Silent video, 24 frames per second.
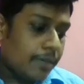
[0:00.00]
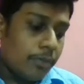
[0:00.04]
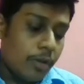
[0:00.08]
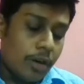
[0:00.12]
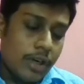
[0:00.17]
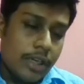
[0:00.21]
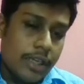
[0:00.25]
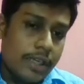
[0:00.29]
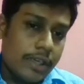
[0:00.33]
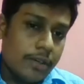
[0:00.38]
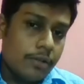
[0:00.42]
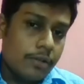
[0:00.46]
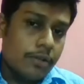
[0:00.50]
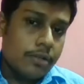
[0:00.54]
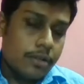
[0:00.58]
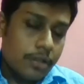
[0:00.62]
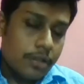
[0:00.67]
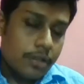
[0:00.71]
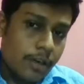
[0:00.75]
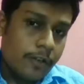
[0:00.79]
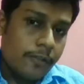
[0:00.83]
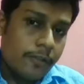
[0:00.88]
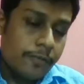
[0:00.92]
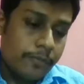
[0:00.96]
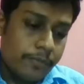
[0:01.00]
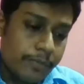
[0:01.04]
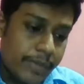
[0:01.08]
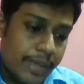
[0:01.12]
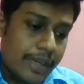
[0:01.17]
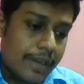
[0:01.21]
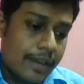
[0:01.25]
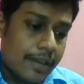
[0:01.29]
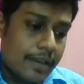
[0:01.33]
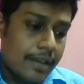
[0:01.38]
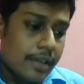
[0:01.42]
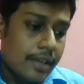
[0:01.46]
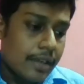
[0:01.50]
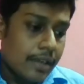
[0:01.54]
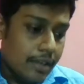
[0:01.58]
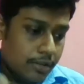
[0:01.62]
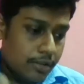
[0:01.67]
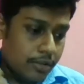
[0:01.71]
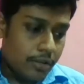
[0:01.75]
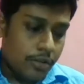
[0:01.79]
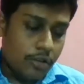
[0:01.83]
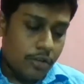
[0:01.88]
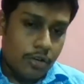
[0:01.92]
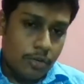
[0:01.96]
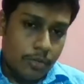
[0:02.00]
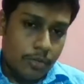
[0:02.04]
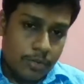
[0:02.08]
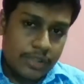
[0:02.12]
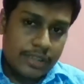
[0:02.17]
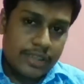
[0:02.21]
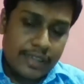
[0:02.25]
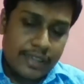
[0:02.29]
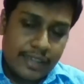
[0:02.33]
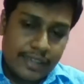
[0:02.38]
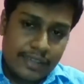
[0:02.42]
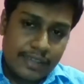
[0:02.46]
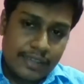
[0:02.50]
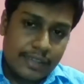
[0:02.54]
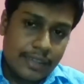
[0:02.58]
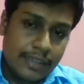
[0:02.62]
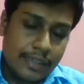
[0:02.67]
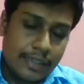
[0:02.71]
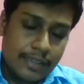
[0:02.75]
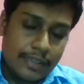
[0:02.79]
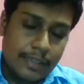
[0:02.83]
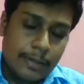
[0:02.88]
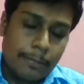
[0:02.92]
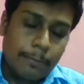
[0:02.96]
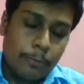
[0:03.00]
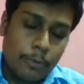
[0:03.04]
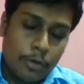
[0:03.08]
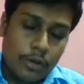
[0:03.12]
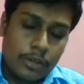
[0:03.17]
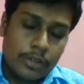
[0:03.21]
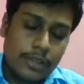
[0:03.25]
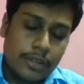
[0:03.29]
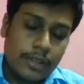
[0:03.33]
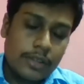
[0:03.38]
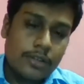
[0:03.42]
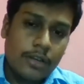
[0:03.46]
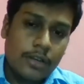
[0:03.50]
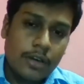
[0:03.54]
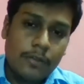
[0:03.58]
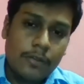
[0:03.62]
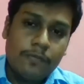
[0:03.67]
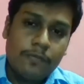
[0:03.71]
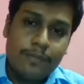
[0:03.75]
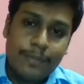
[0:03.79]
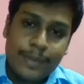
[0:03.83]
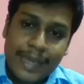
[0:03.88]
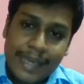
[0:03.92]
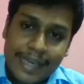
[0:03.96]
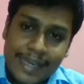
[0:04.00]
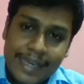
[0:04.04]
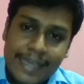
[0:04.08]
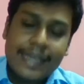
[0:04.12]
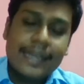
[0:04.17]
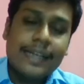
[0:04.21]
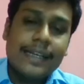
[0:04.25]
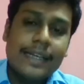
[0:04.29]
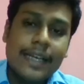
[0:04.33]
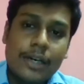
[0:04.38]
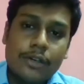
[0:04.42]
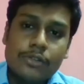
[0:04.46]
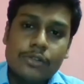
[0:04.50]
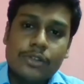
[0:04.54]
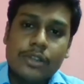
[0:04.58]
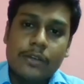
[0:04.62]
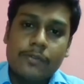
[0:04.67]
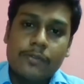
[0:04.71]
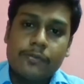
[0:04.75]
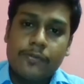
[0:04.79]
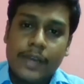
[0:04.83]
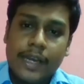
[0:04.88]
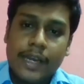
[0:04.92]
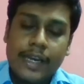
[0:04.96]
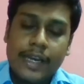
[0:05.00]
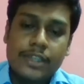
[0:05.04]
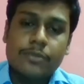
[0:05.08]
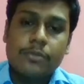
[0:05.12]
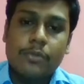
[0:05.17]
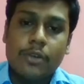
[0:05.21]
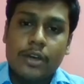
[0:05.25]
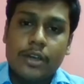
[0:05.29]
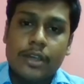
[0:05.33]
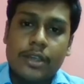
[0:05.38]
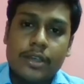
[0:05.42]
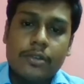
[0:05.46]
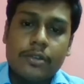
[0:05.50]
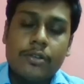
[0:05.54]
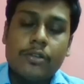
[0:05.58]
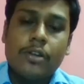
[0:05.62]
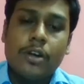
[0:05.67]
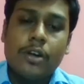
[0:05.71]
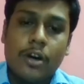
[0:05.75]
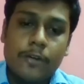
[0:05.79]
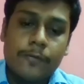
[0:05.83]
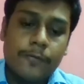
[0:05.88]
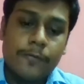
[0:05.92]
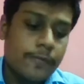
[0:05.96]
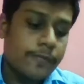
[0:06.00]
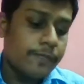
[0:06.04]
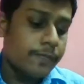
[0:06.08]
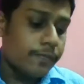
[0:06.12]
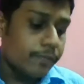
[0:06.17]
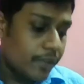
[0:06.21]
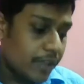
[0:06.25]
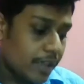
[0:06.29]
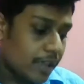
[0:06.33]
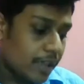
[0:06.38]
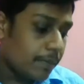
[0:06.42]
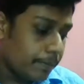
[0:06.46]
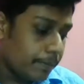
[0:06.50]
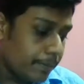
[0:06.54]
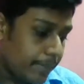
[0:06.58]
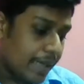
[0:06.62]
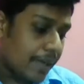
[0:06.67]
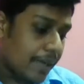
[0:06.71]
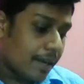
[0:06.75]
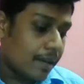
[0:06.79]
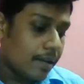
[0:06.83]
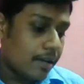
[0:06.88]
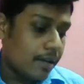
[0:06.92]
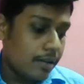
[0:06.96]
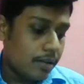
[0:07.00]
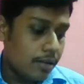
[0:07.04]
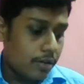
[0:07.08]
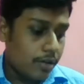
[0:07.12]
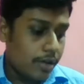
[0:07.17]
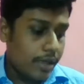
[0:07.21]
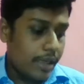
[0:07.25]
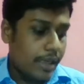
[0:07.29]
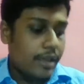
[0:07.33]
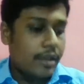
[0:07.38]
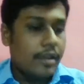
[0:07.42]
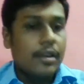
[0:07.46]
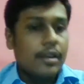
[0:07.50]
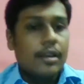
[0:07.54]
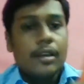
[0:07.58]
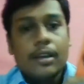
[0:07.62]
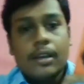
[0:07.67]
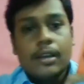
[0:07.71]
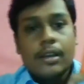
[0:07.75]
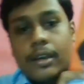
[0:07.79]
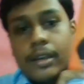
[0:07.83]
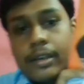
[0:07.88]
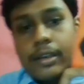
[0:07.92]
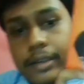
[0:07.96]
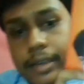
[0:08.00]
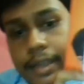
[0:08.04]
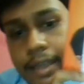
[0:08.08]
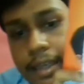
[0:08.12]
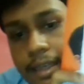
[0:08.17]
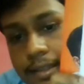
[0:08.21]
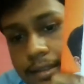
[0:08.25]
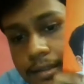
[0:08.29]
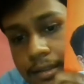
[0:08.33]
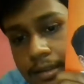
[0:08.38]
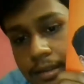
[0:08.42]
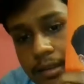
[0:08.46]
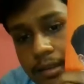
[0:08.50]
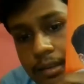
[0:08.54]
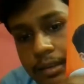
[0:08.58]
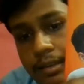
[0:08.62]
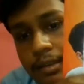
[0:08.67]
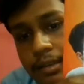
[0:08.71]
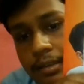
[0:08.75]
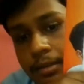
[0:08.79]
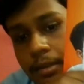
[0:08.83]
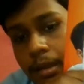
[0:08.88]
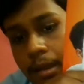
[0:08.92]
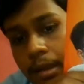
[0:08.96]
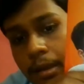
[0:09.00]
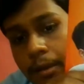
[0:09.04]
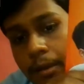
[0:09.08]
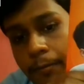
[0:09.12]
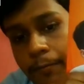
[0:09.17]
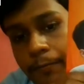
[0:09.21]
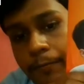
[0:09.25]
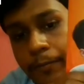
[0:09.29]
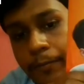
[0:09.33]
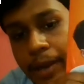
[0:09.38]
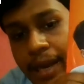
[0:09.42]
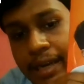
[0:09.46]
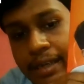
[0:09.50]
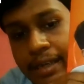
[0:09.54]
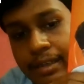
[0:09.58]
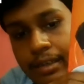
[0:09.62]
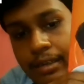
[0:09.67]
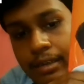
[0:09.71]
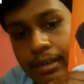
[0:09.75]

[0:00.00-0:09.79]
molecules of milk. So homogenization is a process of breaking down the fat molecule of the milk. Okay, next thing is fat,